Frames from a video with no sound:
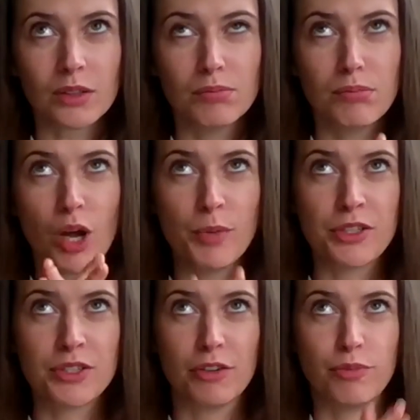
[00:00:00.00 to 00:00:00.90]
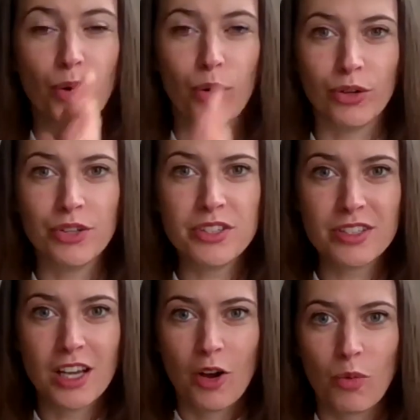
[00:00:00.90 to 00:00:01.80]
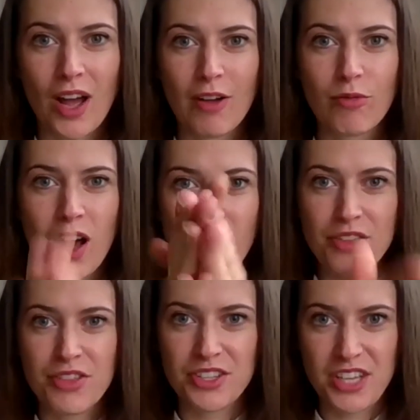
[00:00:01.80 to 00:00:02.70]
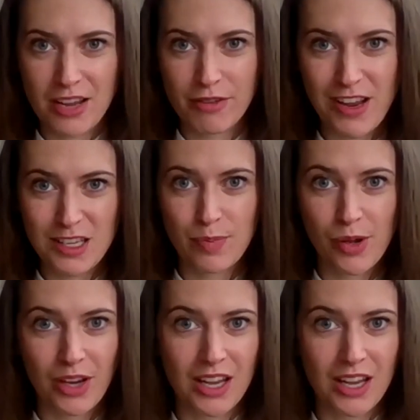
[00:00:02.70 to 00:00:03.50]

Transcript: moment of pause, where rather than take Facebook